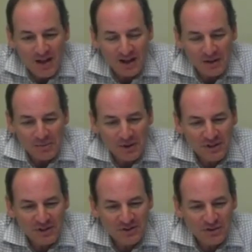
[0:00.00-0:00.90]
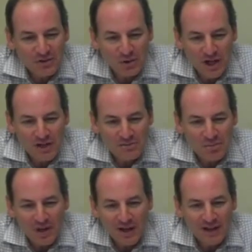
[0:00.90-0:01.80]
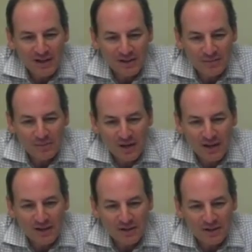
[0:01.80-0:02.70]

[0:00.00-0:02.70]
But it described my